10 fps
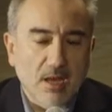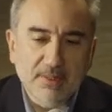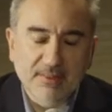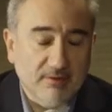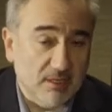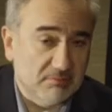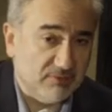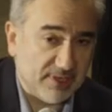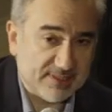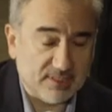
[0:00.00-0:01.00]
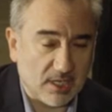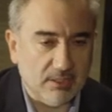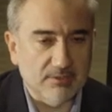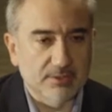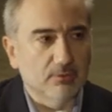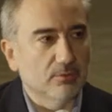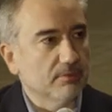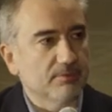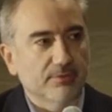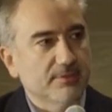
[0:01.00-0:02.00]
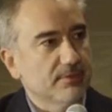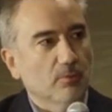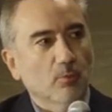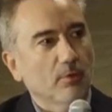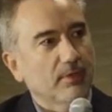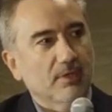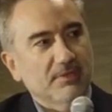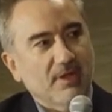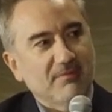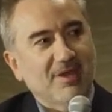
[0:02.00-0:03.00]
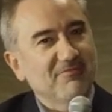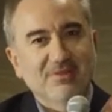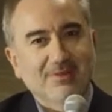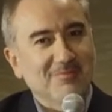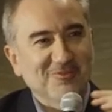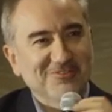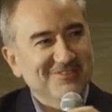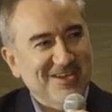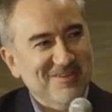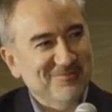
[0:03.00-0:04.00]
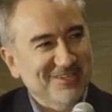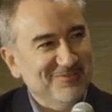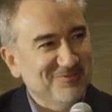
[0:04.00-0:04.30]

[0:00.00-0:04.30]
I mean, there are great scholars who are doing producing work. I mean, I read them all the time, right?